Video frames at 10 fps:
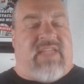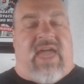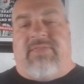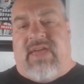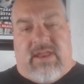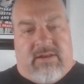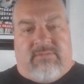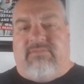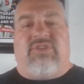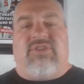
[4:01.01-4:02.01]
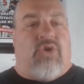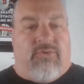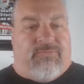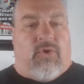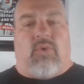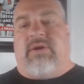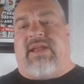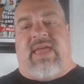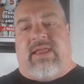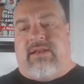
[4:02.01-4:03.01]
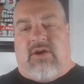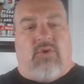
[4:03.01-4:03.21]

and then you go forward and,